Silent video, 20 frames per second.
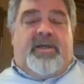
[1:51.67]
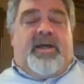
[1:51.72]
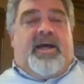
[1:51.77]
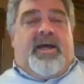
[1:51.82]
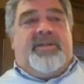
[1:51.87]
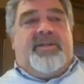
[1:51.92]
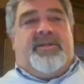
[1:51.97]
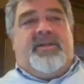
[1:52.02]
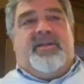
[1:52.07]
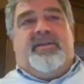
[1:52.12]
I
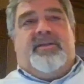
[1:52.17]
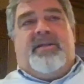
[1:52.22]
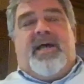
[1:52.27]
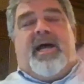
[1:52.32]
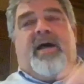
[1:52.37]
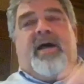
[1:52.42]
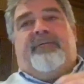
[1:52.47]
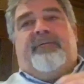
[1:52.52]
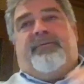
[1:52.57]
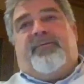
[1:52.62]
did
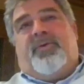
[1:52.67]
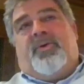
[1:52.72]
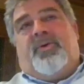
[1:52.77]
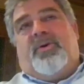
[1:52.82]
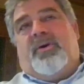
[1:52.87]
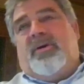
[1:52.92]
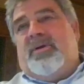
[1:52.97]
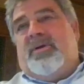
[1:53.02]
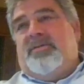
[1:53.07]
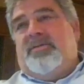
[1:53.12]
that
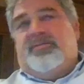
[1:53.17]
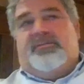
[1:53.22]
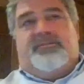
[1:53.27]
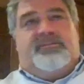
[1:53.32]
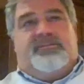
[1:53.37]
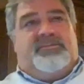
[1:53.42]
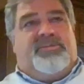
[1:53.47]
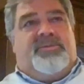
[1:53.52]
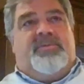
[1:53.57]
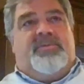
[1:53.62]
for
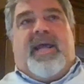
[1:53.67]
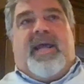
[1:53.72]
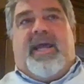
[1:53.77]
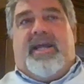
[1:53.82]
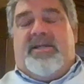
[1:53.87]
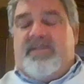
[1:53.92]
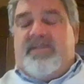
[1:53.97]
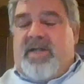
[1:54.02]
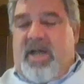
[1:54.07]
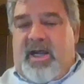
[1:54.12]

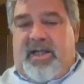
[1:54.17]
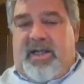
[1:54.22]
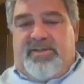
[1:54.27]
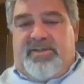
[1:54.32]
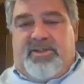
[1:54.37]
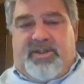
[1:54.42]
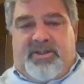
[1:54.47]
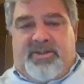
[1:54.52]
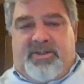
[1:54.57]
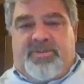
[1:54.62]
8, 9
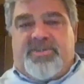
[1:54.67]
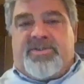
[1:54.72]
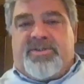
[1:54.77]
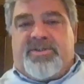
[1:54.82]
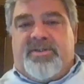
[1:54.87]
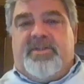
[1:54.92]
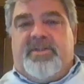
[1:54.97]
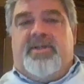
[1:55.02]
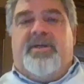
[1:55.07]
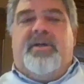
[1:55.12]

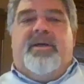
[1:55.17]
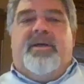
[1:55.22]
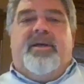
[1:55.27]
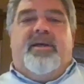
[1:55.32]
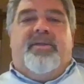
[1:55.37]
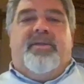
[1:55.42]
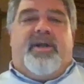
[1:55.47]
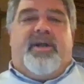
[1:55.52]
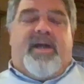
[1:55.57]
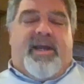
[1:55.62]
years.
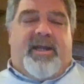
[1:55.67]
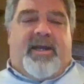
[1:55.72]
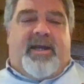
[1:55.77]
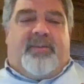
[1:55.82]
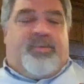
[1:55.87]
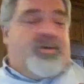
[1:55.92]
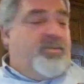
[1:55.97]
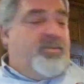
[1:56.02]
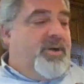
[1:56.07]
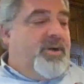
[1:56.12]
Then I got
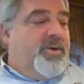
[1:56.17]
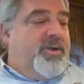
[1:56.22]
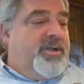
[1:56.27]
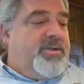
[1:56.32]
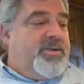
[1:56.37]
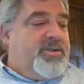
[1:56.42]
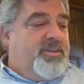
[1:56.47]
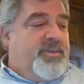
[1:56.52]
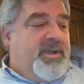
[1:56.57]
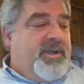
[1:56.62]

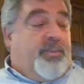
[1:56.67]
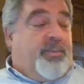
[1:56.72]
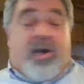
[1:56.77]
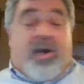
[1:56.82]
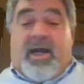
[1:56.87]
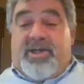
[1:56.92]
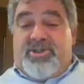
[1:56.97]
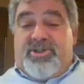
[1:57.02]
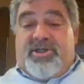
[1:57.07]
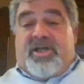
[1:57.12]
promoted to be a
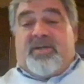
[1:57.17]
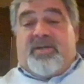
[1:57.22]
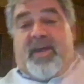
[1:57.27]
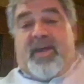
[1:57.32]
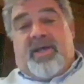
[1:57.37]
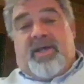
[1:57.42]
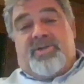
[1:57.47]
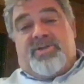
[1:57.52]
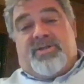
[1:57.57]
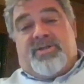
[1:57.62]
project
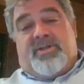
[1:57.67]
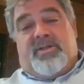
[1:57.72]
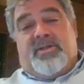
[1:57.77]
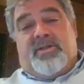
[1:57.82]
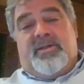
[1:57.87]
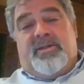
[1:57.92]
manager.